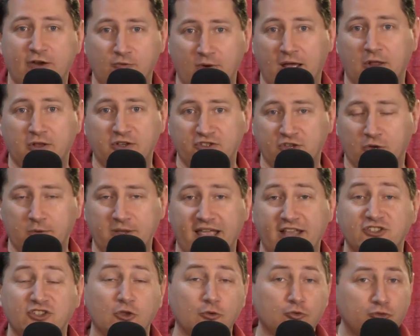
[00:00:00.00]
Rowling's okay.
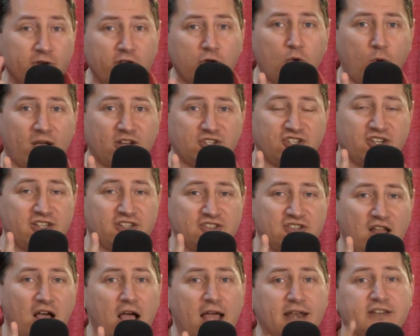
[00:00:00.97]
So the real question is
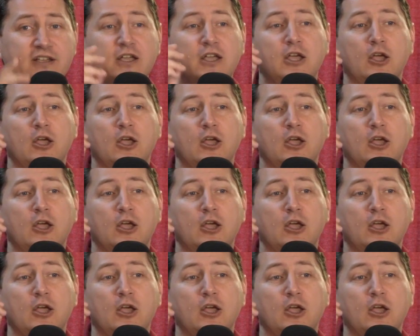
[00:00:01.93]
not,